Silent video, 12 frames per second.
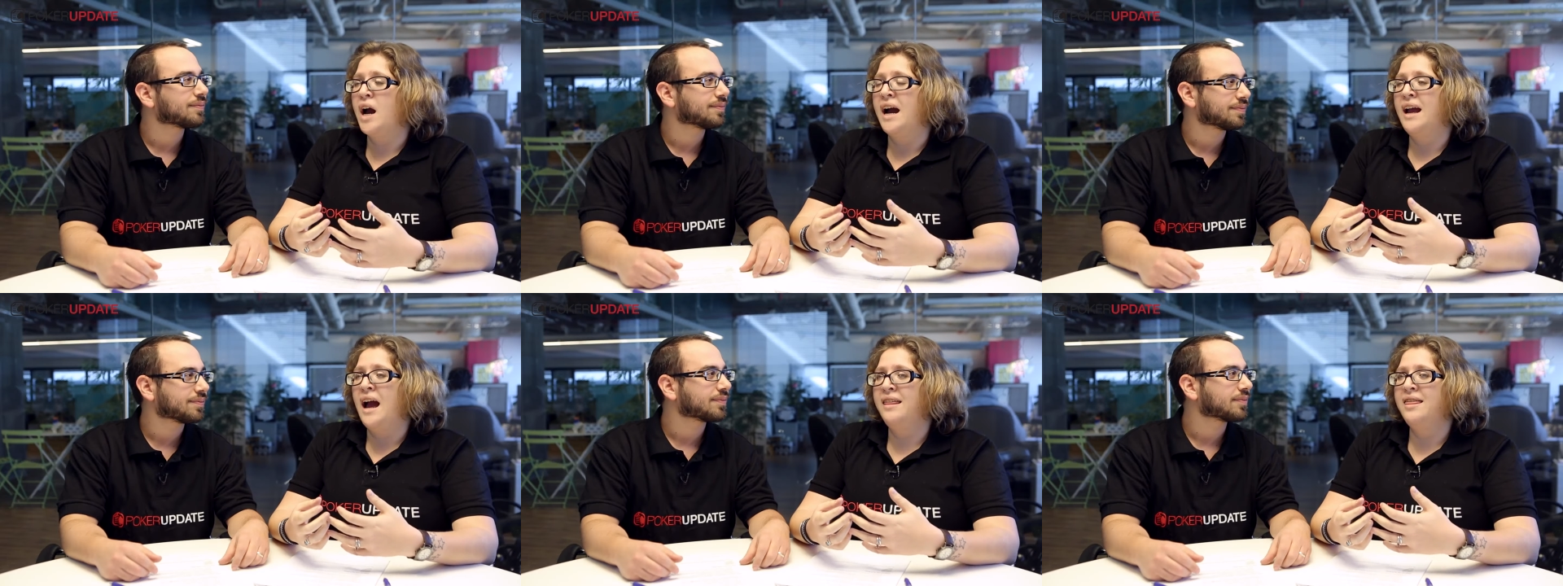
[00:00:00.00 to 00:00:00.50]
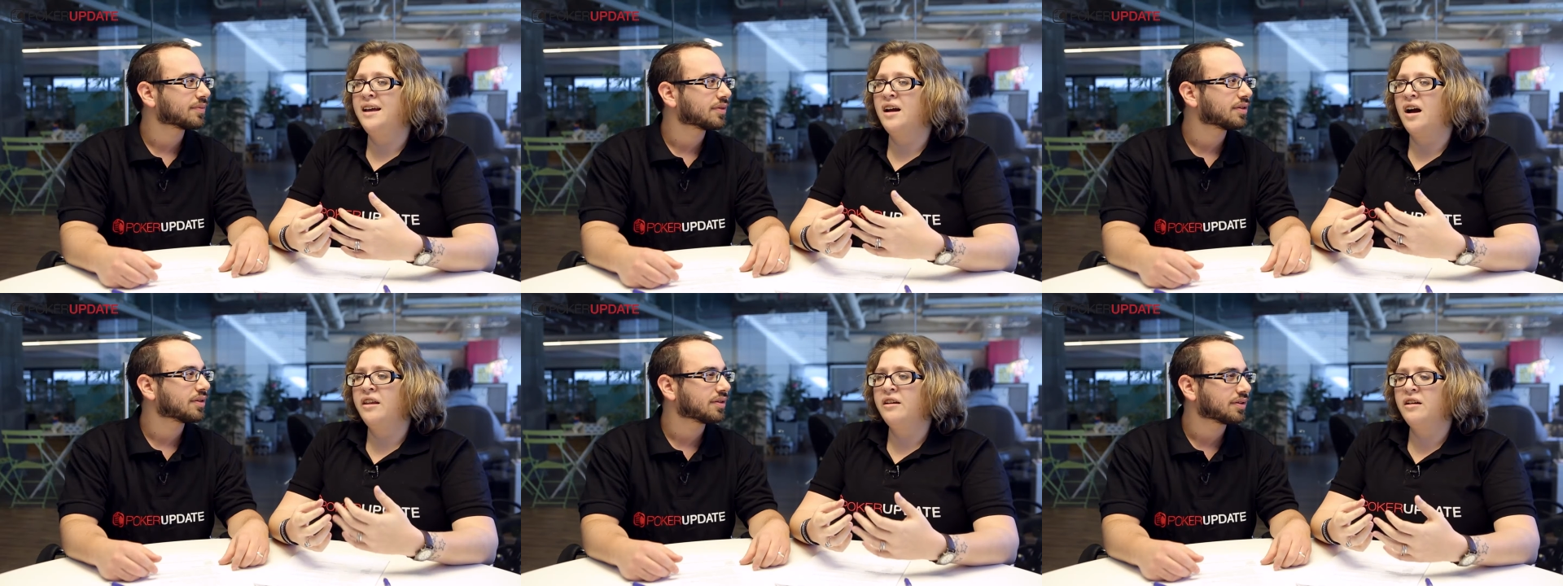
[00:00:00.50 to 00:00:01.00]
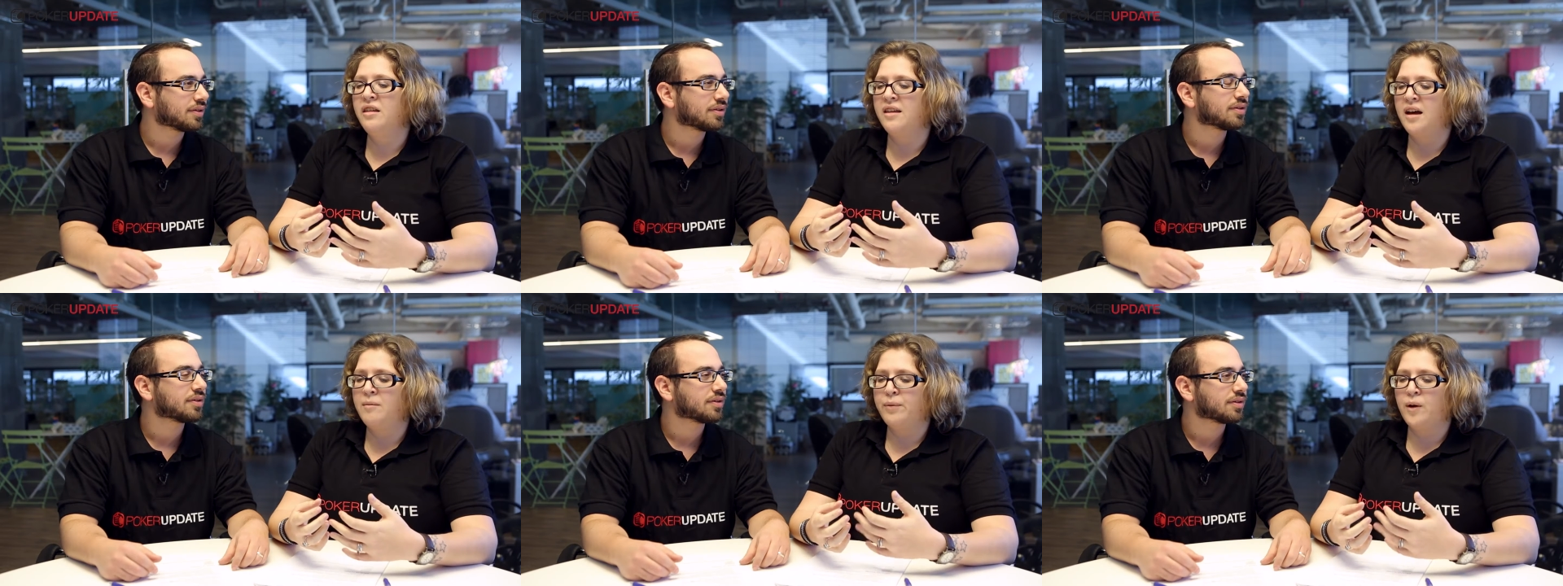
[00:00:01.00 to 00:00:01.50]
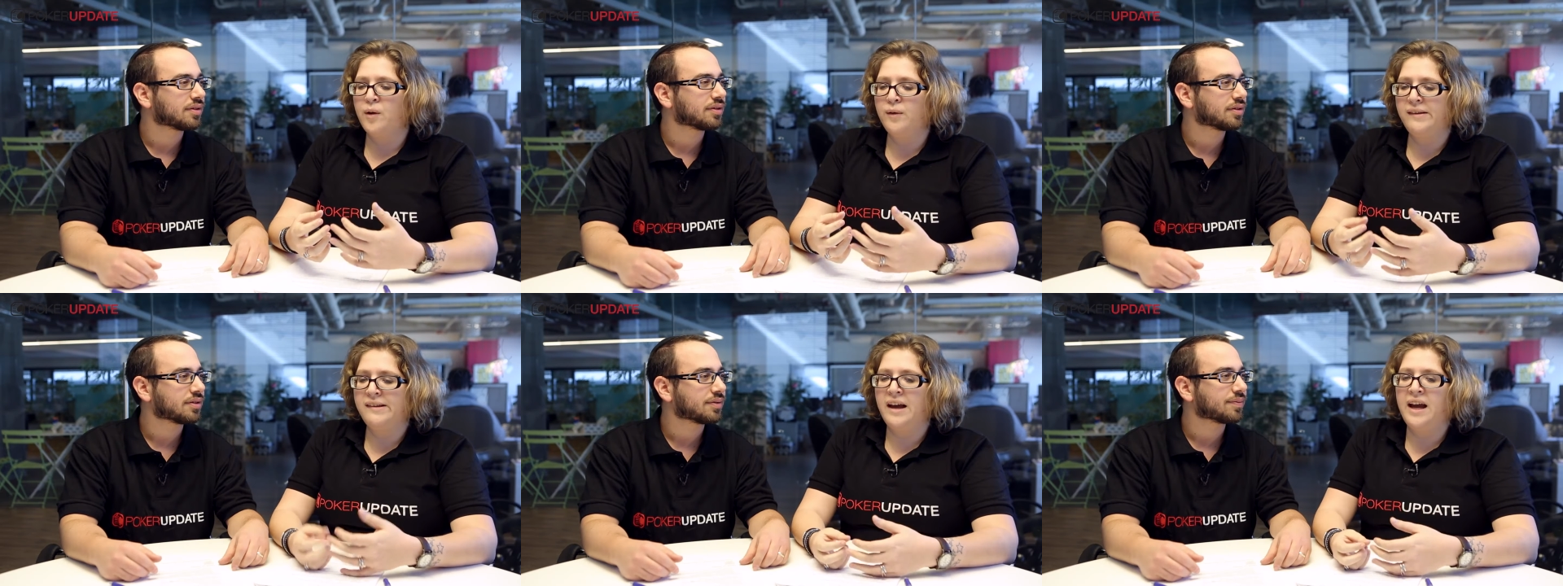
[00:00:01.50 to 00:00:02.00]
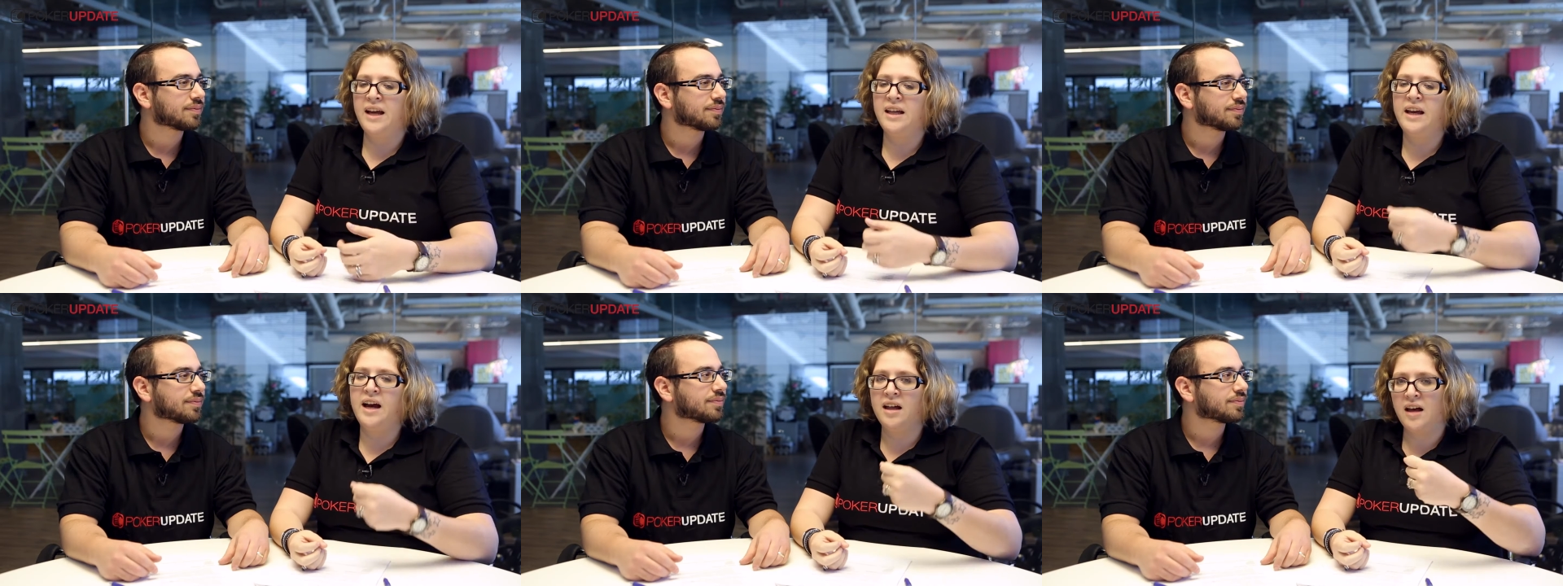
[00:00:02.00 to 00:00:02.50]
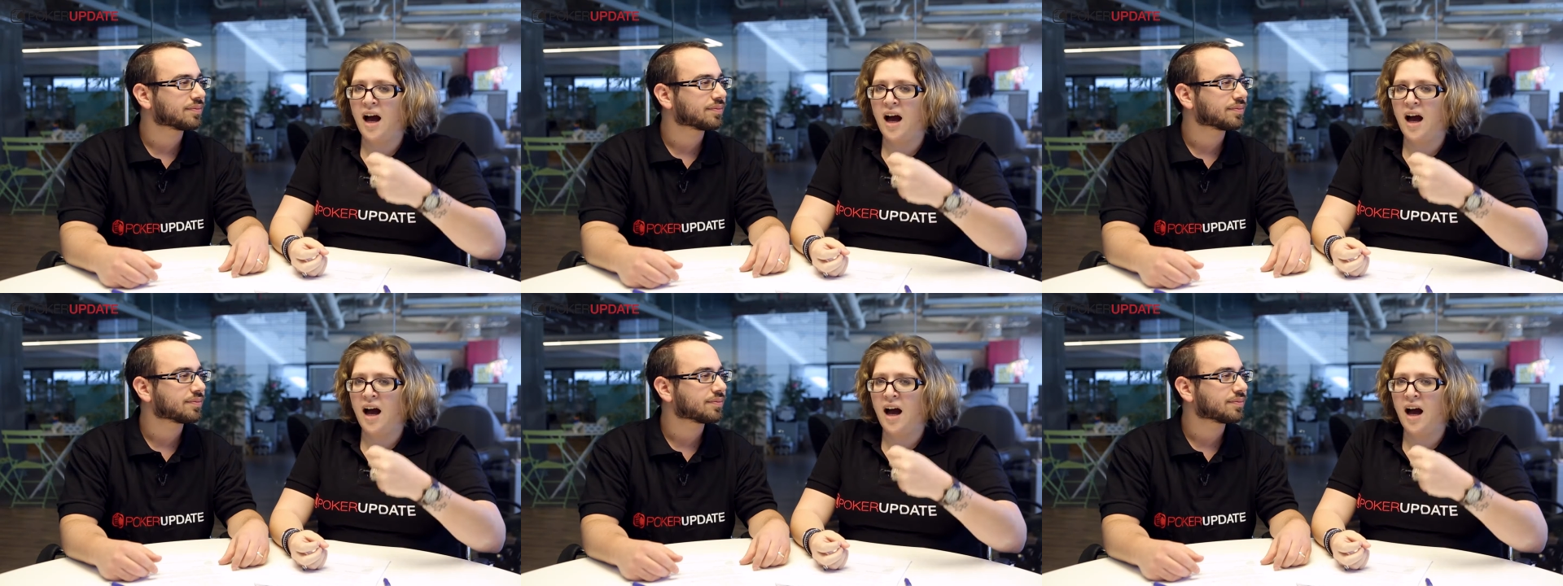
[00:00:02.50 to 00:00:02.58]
Speaker 1: I think other than pros saying, yeah,